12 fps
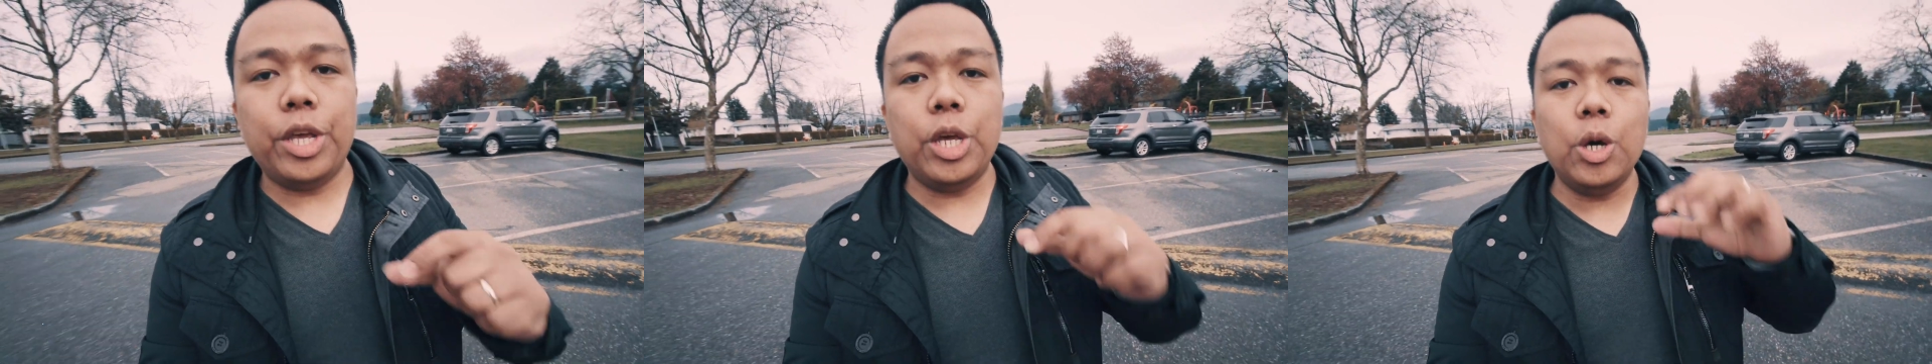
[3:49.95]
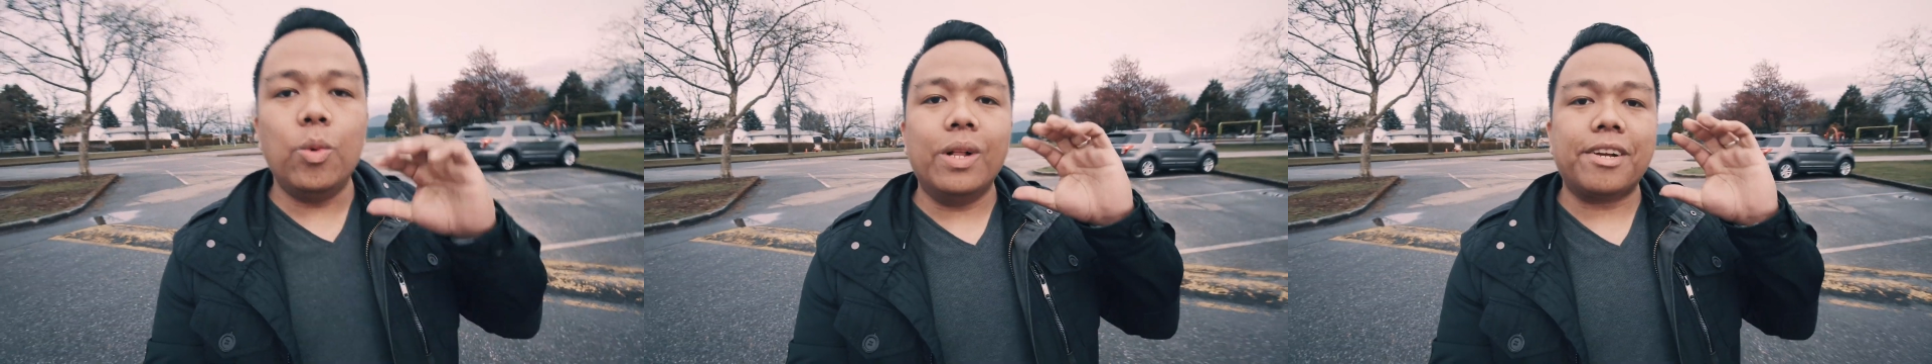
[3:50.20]

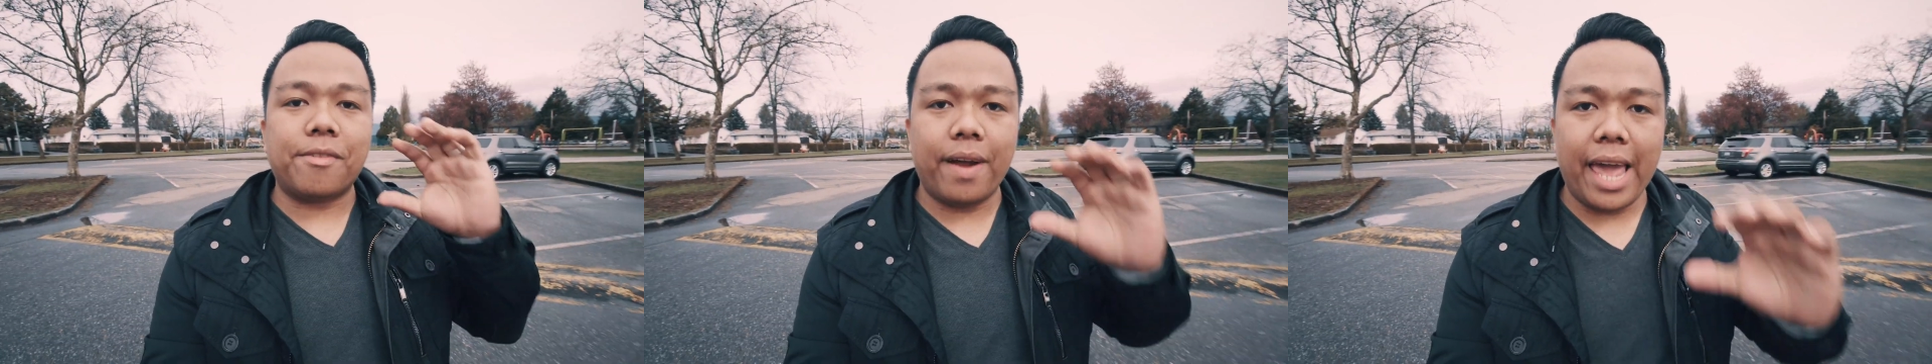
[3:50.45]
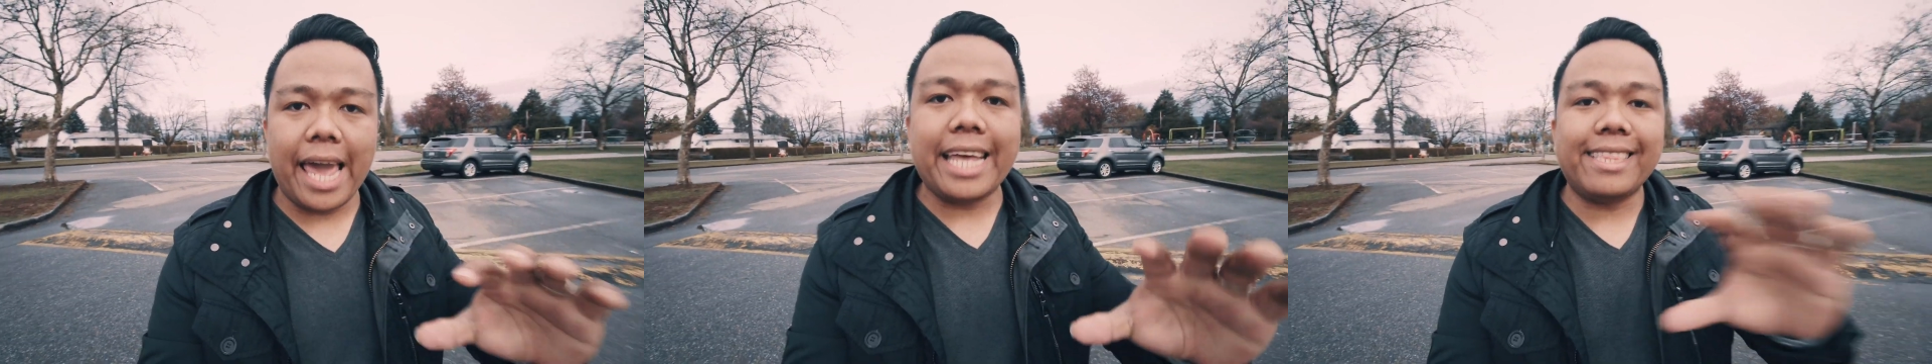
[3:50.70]
you will
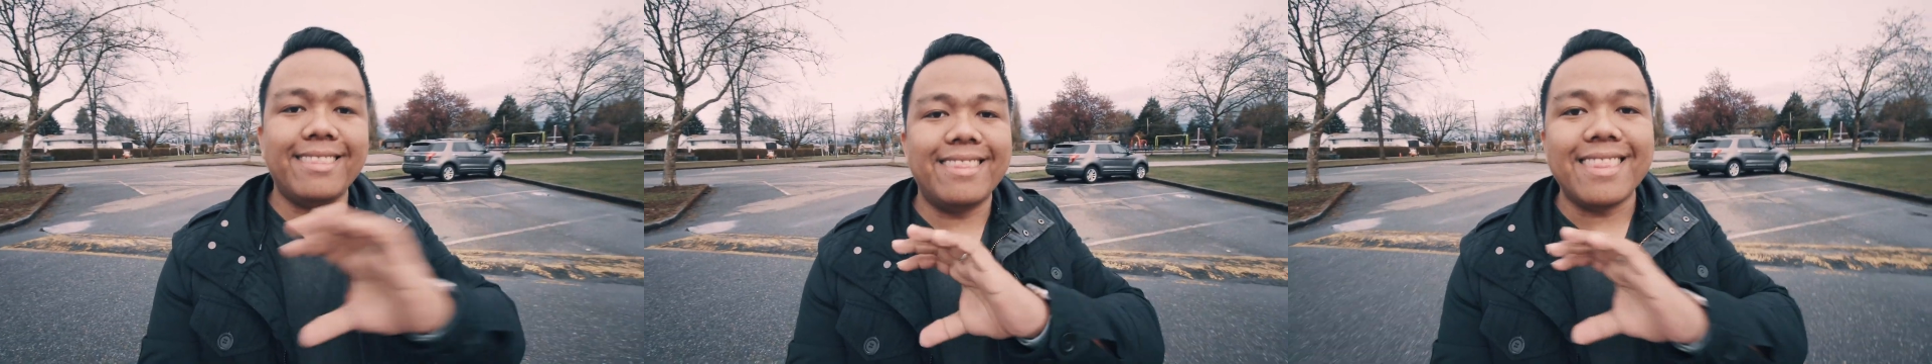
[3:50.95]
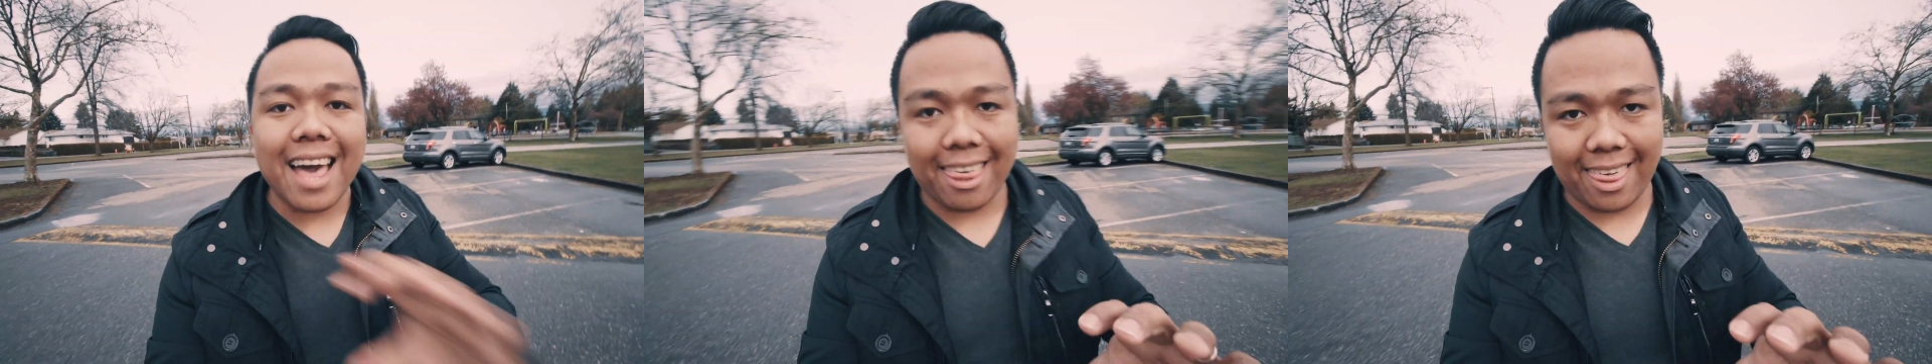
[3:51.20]
create
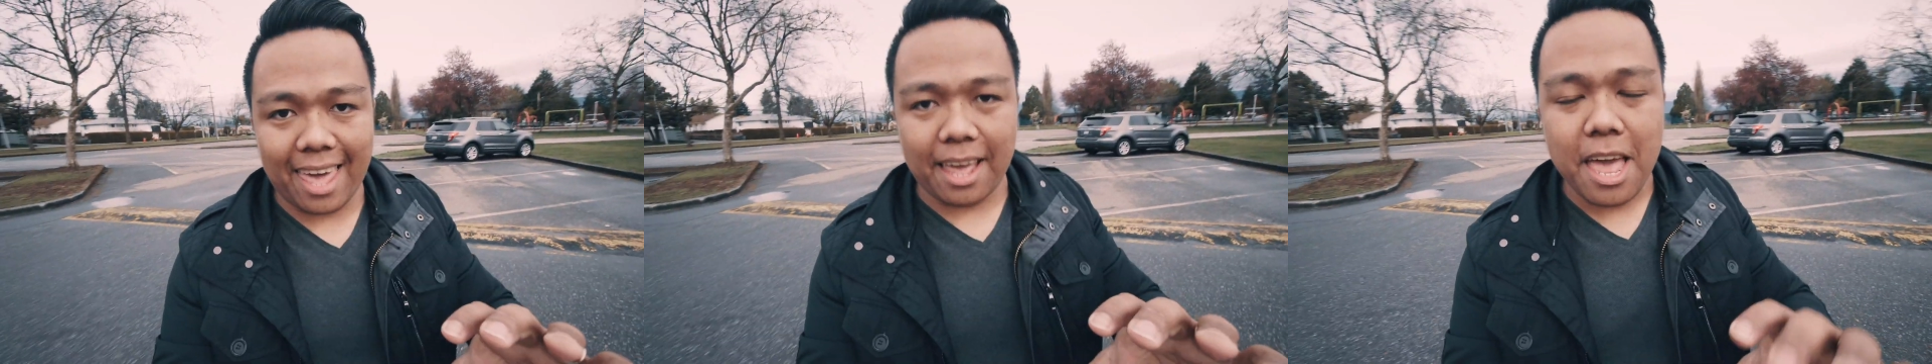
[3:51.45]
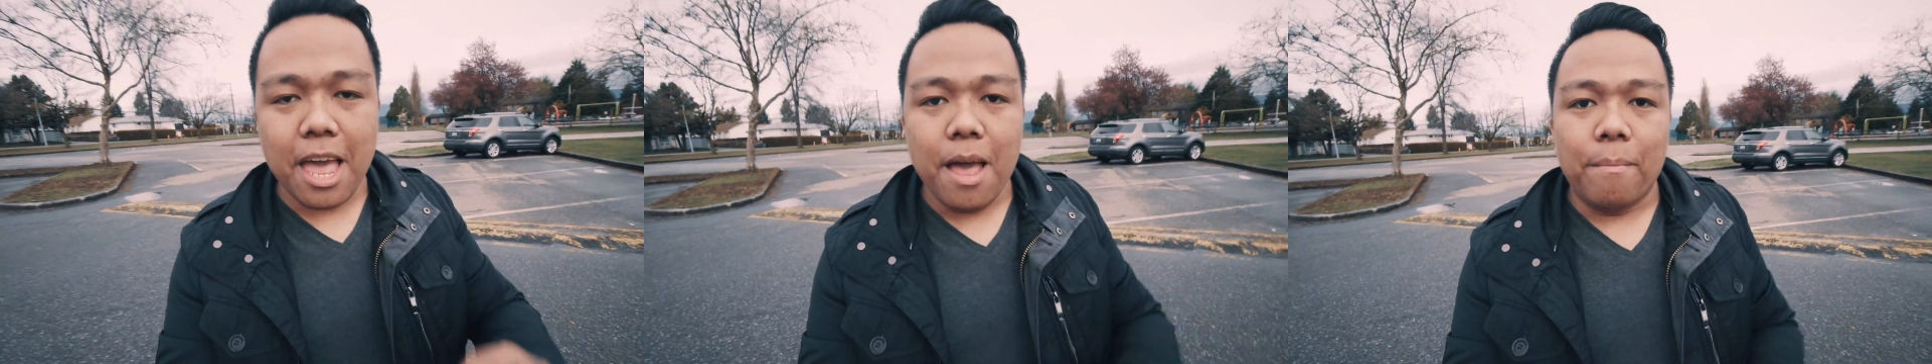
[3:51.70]
nothing.